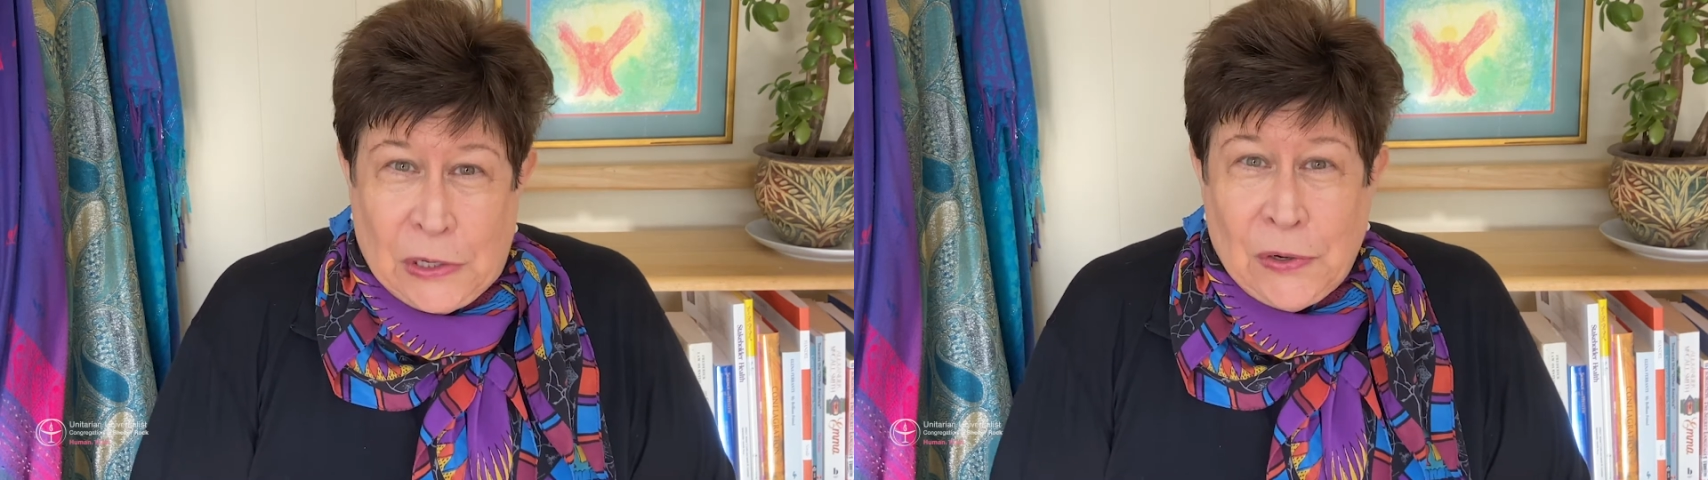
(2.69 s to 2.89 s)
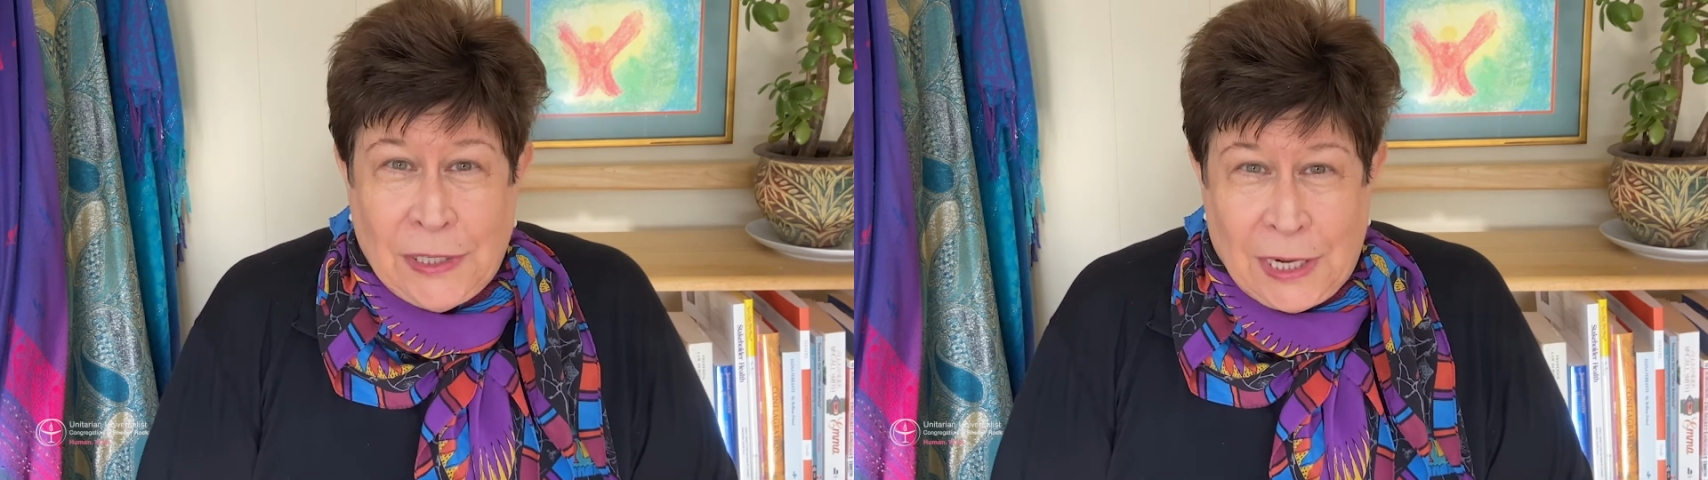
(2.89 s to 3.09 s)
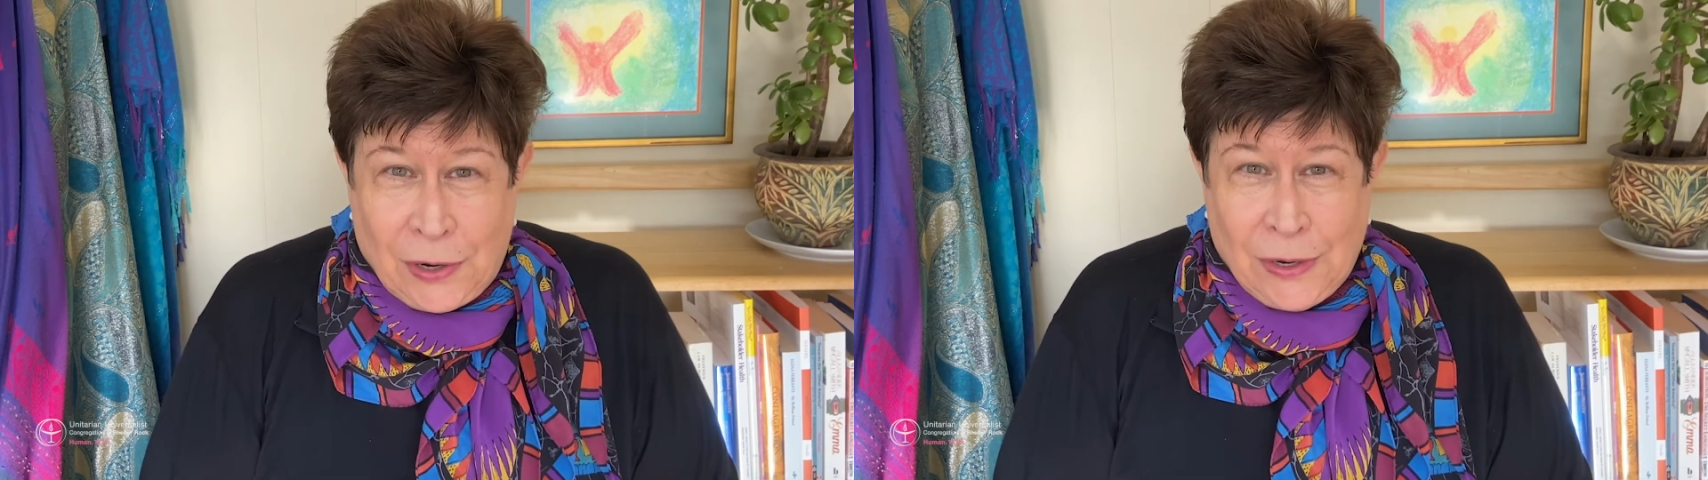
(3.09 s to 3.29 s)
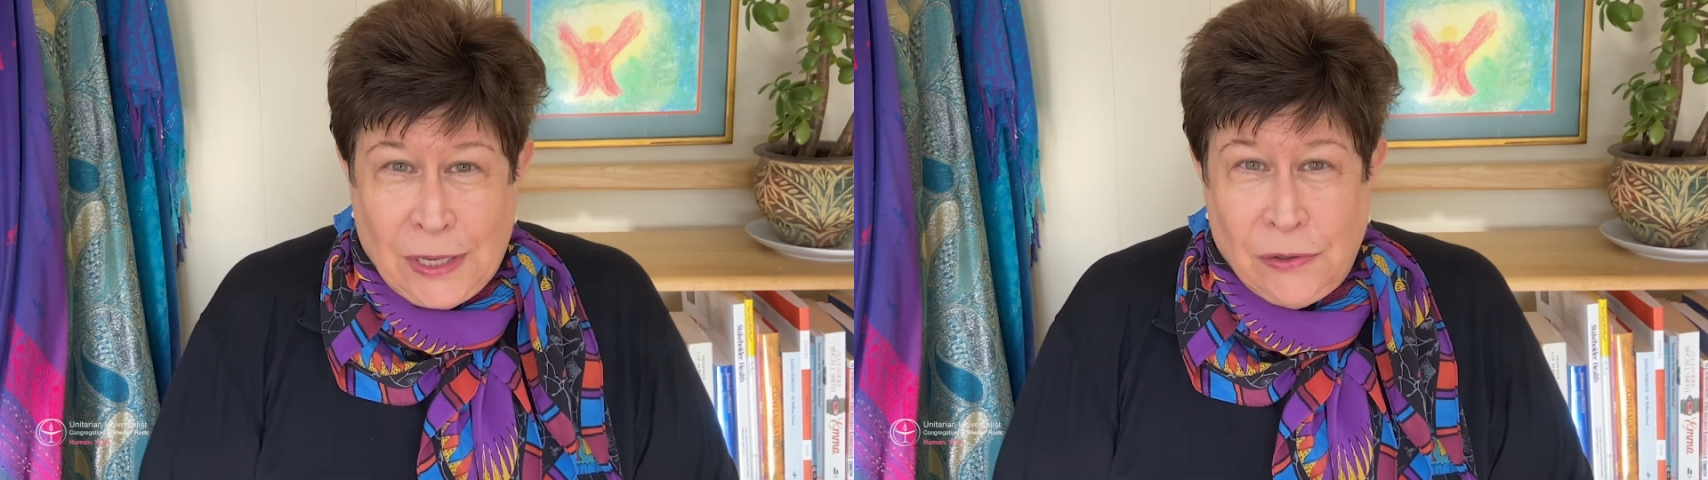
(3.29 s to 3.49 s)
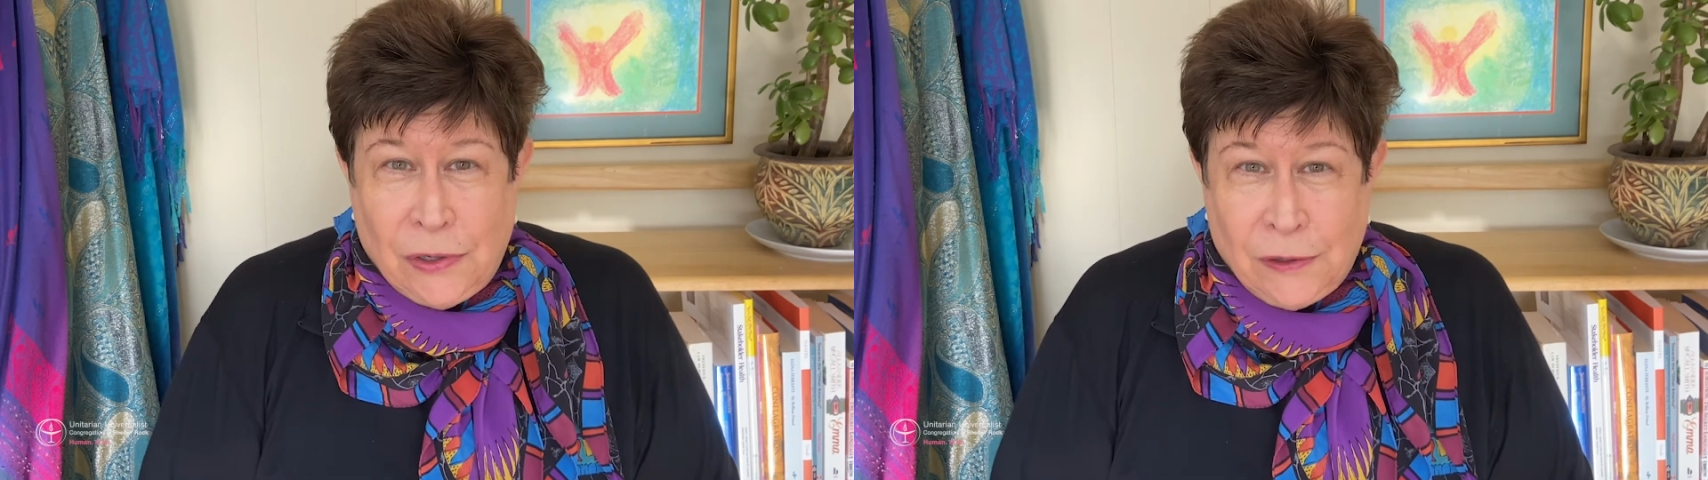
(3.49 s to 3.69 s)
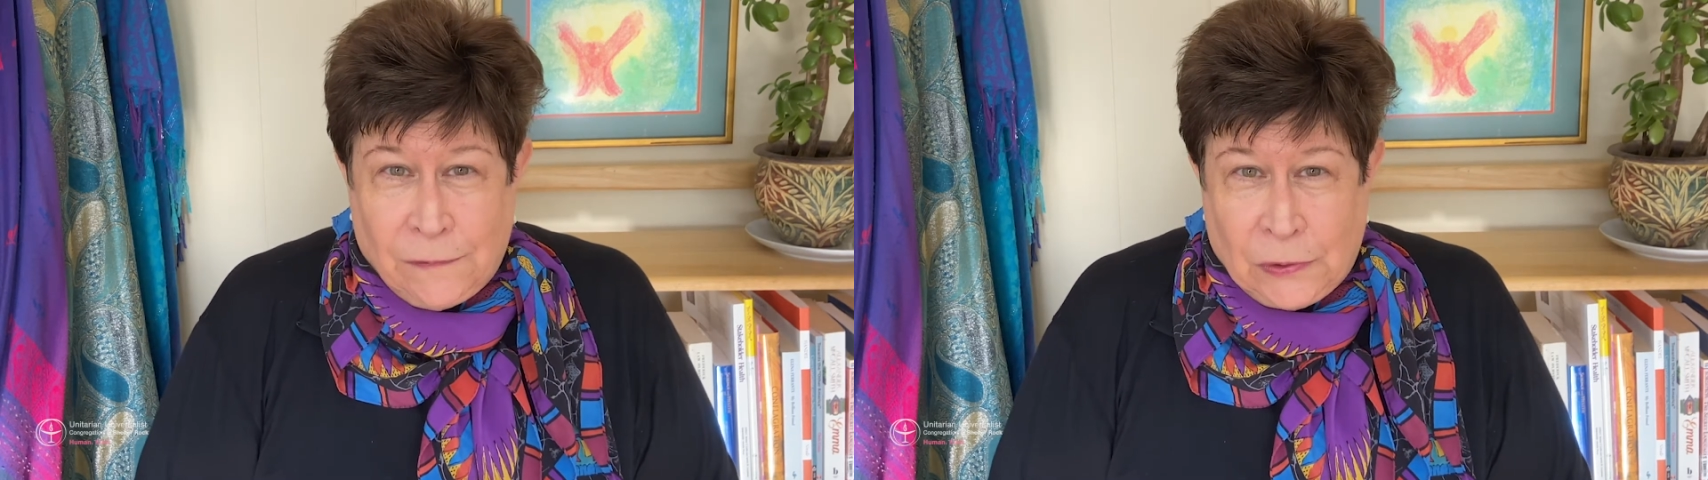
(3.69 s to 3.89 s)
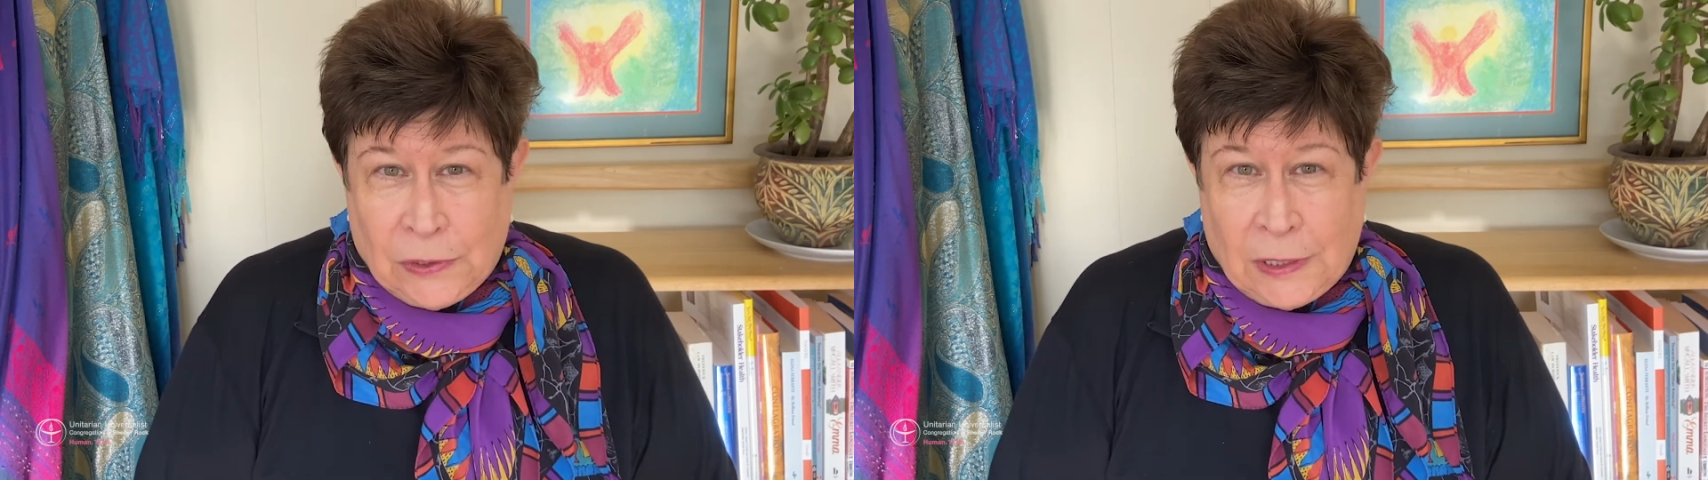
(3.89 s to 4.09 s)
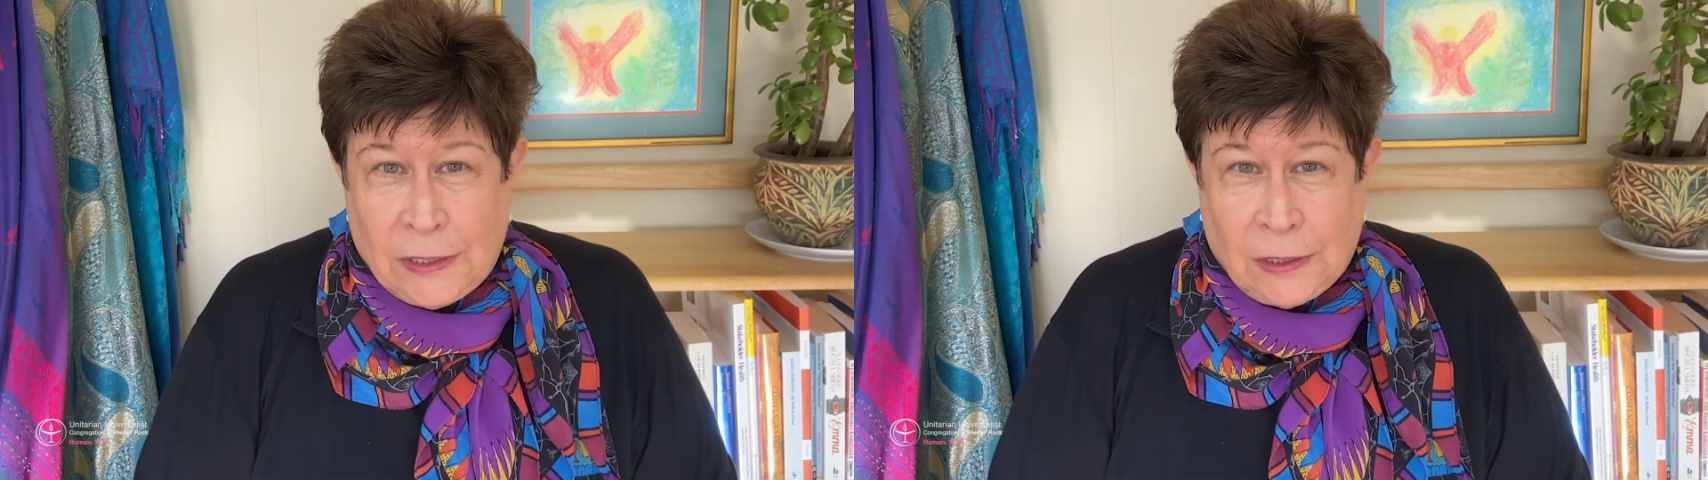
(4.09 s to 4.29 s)
Unitarian
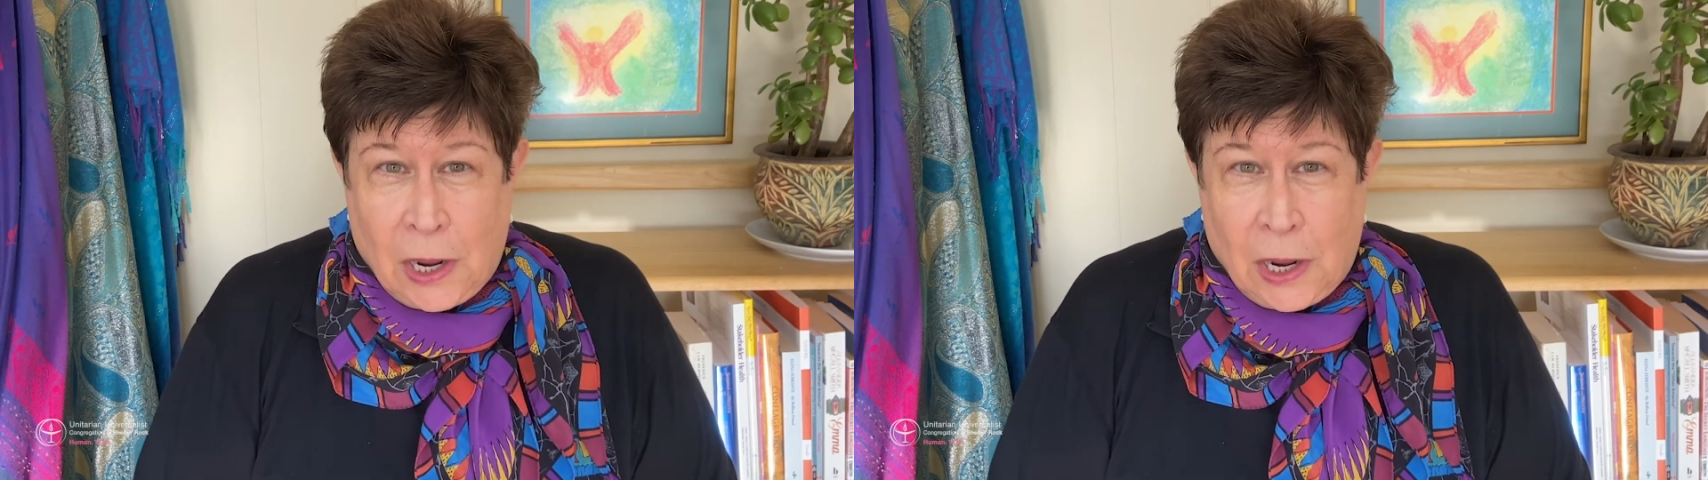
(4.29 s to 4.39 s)
Universalist